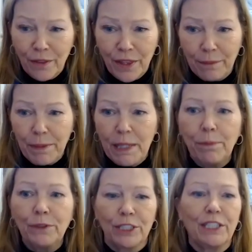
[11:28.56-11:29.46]
that
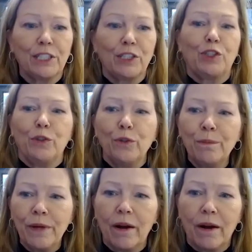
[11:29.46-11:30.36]
people just
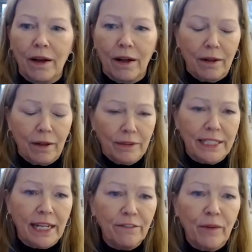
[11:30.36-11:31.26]
assume,
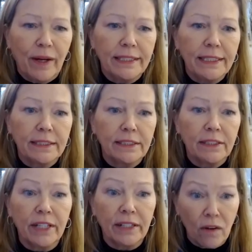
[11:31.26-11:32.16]
take for granted
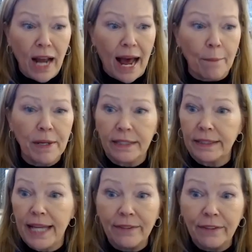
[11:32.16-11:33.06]
until they don't happen.
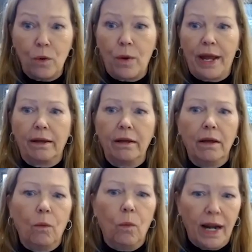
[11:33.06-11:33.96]
And then they're going,
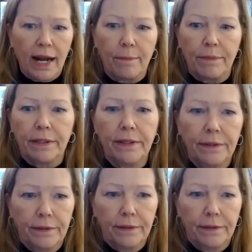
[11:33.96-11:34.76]
what happened?